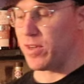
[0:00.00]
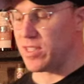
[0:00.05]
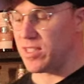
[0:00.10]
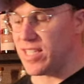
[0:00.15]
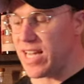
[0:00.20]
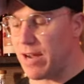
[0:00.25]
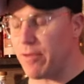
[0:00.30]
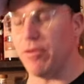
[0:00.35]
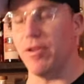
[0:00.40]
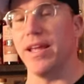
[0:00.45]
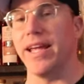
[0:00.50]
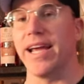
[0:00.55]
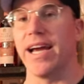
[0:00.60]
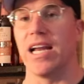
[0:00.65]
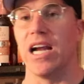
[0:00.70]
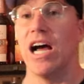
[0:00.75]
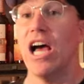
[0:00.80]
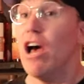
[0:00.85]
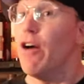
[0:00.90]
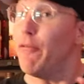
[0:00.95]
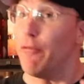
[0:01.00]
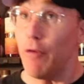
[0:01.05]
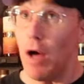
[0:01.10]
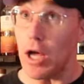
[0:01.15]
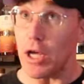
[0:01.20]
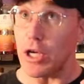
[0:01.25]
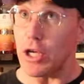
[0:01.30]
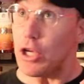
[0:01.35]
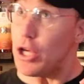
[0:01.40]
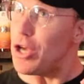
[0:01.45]
is definitely gonna
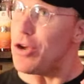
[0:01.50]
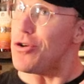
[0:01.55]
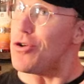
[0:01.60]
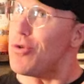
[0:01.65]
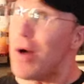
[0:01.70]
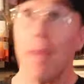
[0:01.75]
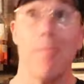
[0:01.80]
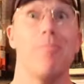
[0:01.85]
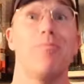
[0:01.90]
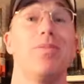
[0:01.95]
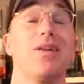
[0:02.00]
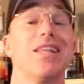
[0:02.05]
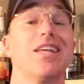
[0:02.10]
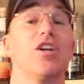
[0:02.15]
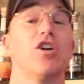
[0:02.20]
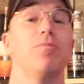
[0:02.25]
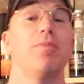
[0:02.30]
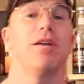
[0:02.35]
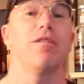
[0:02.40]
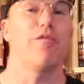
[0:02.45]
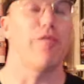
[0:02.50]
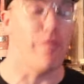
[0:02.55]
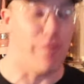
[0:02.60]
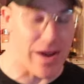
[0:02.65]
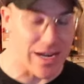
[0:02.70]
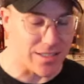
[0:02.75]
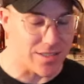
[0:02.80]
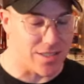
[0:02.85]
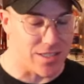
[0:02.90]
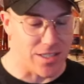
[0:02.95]
fuck you up a little bit
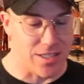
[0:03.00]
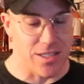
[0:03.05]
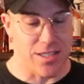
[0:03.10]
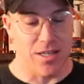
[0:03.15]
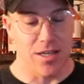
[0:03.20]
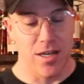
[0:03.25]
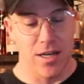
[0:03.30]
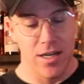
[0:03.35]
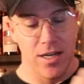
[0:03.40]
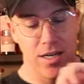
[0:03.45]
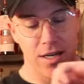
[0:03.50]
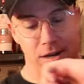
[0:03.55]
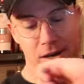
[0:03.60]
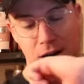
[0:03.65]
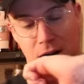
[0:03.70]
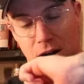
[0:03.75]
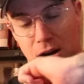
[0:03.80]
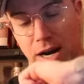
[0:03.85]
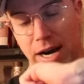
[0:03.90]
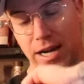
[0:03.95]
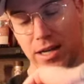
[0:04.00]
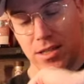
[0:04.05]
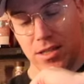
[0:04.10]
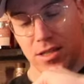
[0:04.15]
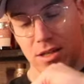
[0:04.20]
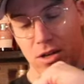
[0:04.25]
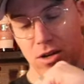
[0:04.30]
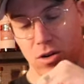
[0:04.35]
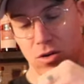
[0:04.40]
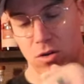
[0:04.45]
faster. All right,
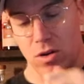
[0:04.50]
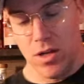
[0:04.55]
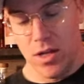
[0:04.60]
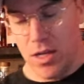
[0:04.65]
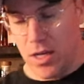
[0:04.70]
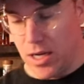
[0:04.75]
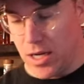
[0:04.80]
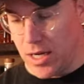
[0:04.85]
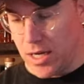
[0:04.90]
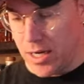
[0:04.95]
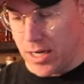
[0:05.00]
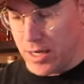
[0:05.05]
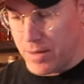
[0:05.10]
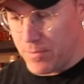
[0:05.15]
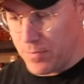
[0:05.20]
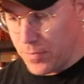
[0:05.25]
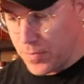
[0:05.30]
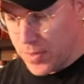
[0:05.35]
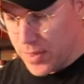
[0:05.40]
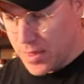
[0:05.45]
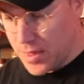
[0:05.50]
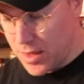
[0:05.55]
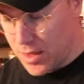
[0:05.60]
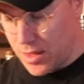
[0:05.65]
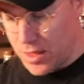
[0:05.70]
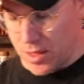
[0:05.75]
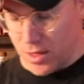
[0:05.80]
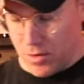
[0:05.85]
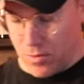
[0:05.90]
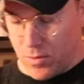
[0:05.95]
so
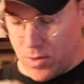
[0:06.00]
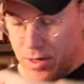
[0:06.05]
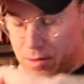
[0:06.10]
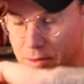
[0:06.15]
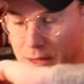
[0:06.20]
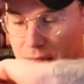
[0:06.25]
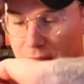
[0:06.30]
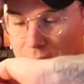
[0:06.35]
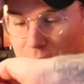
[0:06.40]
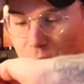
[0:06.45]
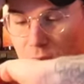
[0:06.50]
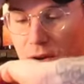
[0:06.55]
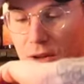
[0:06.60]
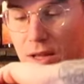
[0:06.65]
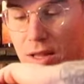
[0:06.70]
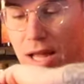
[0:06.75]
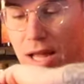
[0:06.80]
one thing I really